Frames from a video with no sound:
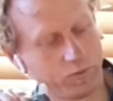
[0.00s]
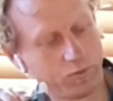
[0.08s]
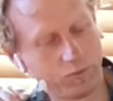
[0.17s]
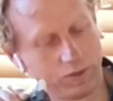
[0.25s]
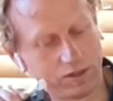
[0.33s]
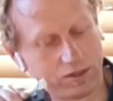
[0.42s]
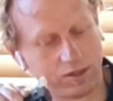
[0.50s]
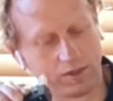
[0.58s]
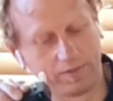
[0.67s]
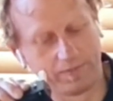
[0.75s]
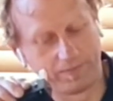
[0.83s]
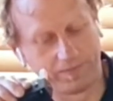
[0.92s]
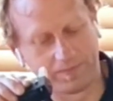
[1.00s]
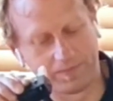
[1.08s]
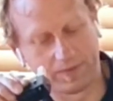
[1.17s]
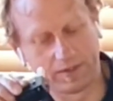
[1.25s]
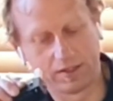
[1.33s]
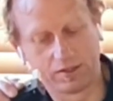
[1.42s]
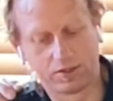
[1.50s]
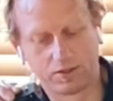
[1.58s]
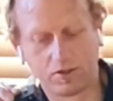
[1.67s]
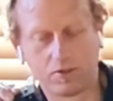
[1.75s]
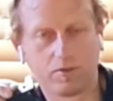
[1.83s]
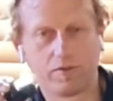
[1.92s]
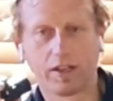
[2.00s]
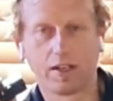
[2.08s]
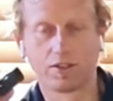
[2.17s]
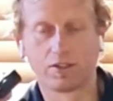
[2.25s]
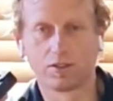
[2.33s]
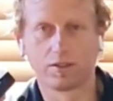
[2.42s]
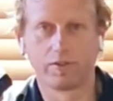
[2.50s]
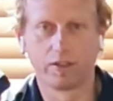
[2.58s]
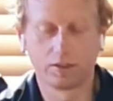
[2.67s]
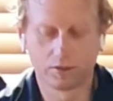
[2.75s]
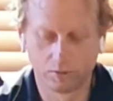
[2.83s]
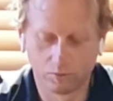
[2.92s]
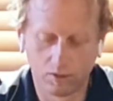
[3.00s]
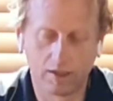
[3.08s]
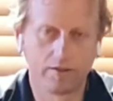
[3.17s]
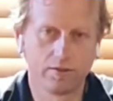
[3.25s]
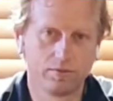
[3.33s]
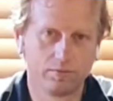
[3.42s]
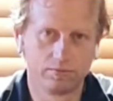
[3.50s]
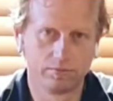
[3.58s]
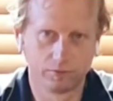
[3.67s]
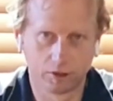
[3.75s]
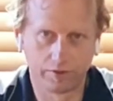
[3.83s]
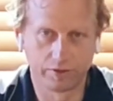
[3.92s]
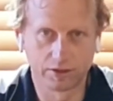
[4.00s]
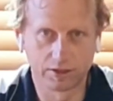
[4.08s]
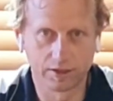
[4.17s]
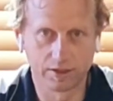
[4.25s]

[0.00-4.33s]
which there's two advantages of this. One, obviously the